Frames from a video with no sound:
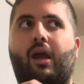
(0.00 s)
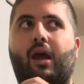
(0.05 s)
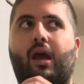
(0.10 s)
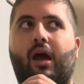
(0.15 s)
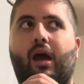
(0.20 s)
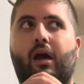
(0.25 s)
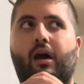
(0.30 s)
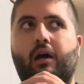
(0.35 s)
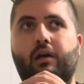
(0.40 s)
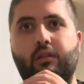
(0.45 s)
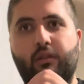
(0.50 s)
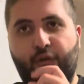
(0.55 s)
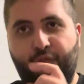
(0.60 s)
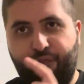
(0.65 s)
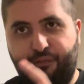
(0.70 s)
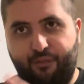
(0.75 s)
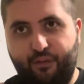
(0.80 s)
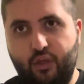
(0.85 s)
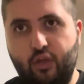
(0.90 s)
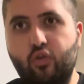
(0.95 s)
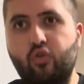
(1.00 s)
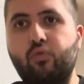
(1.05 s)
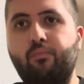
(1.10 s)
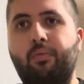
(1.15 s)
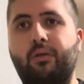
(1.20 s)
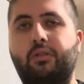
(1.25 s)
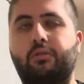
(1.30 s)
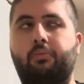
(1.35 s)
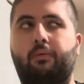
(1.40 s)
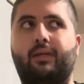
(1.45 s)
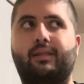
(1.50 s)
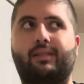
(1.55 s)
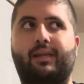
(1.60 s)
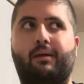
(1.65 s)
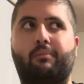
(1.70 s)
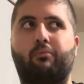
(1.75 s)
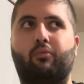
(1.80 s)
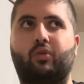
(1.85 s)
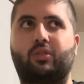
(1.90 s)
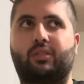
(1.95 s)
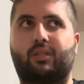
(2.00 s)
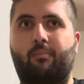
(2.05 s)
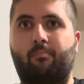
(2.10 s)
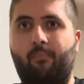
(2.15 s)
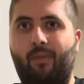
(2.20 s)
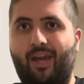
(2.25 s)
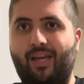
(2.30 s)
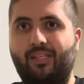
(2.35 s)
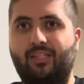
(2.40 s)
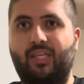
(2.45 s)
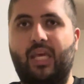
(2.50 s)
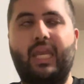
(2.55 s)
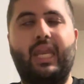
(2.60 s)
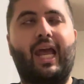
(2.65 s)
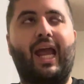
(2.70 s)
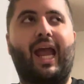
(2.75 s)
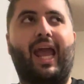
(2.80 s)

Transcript: Uh, the feud between them was amazing,